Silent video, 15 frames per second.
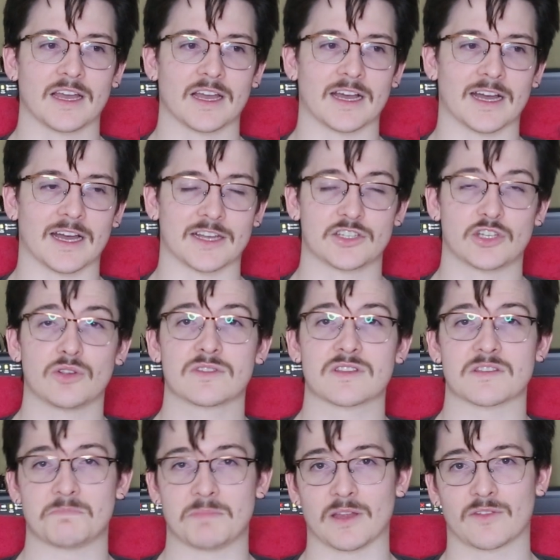to use
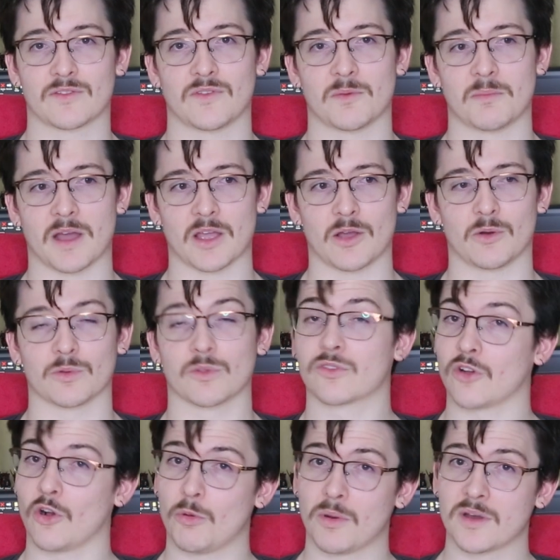as bits for my old
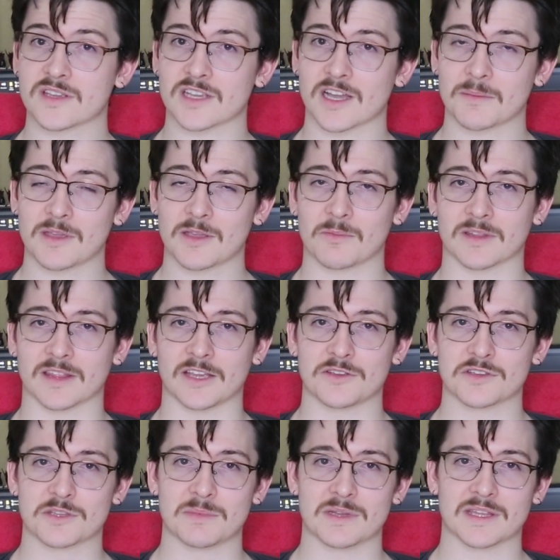Soul Boys army when that
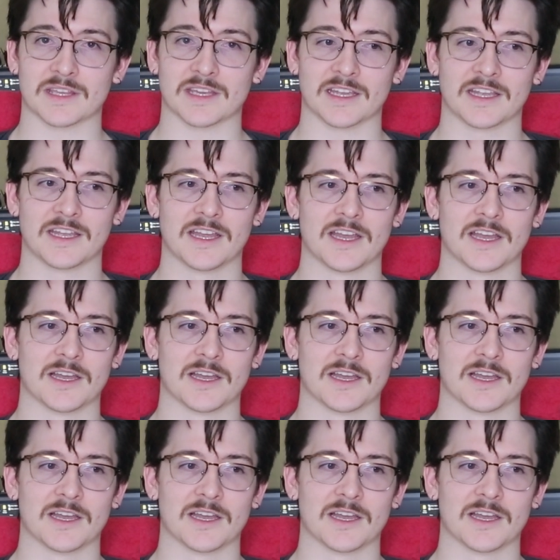used to be a thing.